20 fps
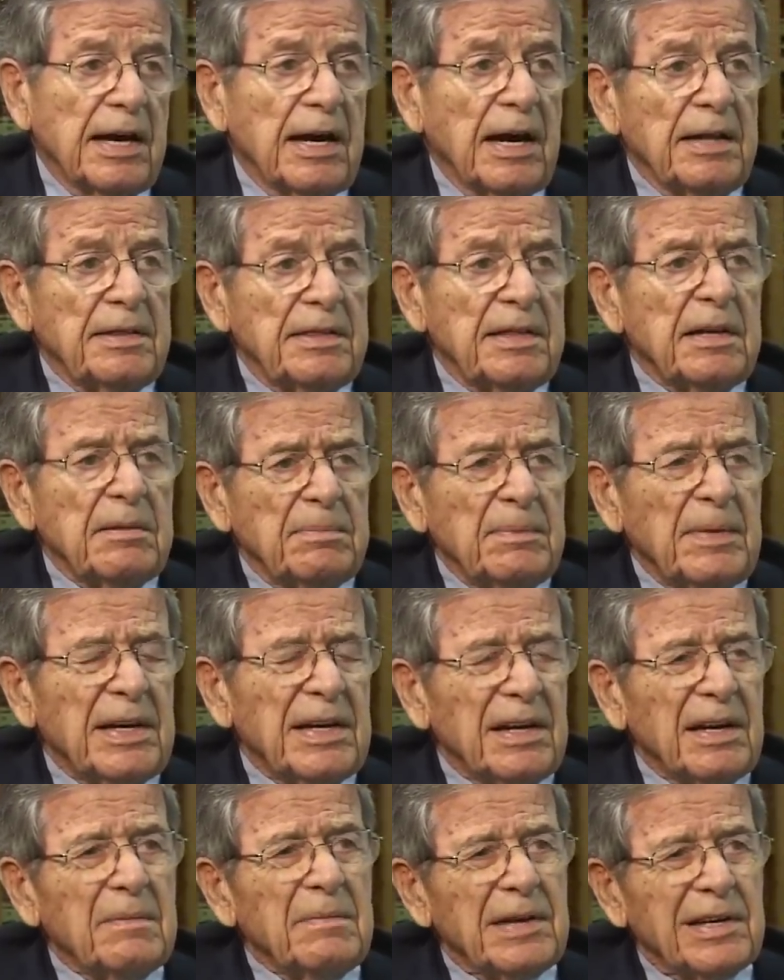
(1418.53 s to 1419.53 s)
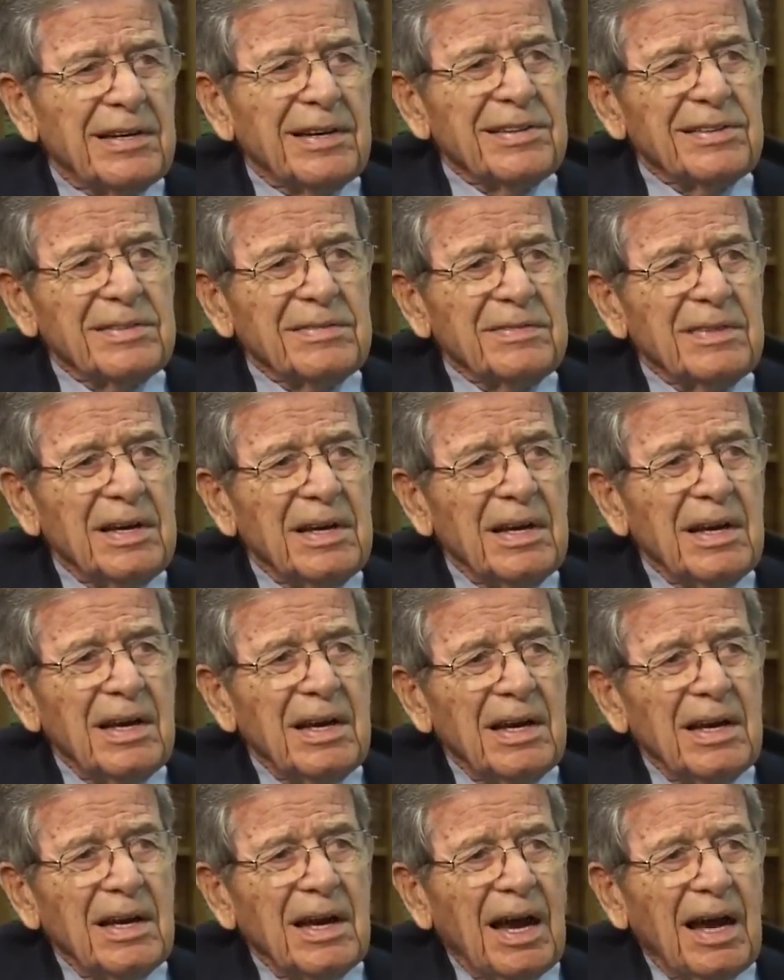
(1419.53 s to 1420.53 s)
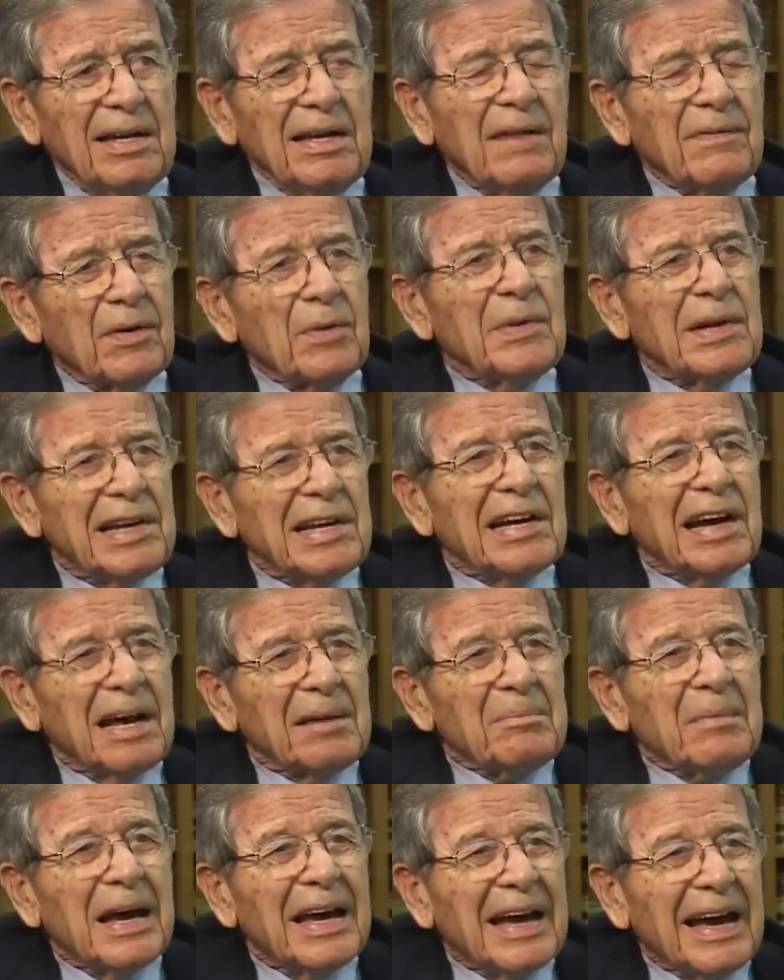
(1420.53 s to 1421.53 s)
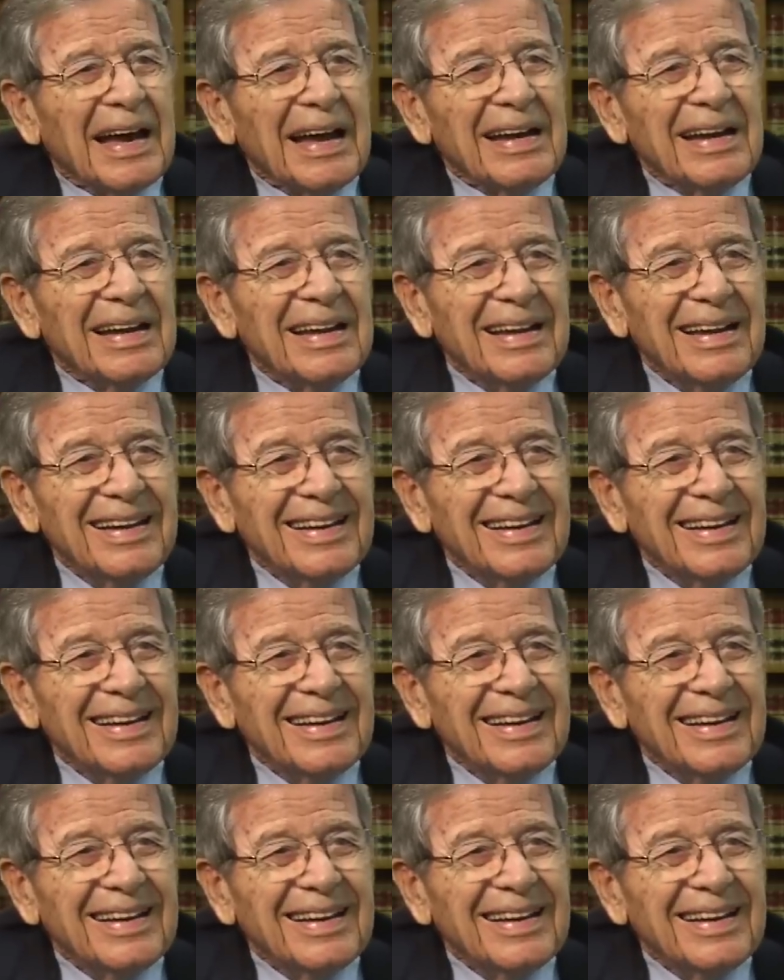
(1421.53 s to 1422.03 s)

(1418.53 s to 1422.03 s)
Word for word: And I think mainly because of, I never really got mad.